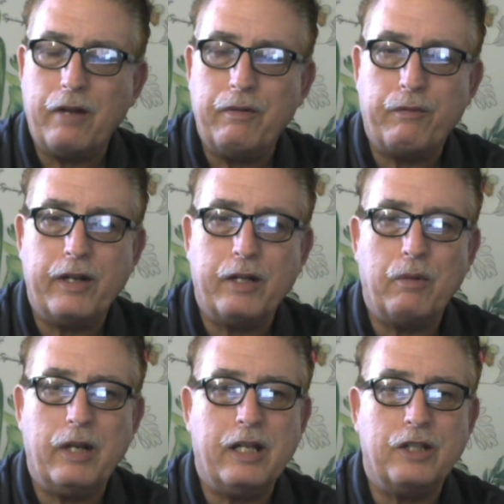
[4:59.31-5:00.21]
of it
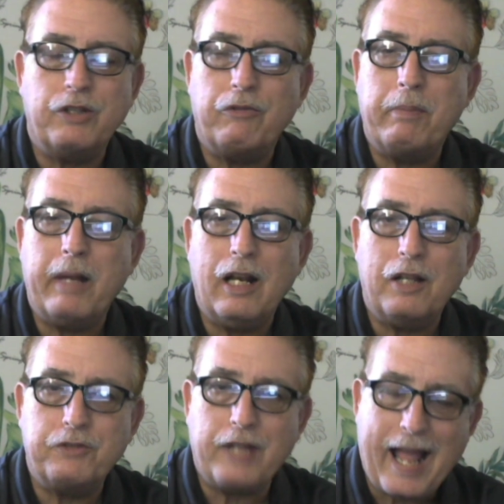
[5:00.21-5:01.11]
frequently because everybody
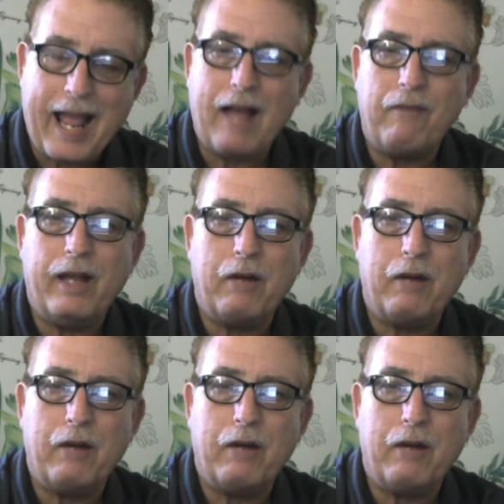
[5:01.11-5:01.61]
loves to have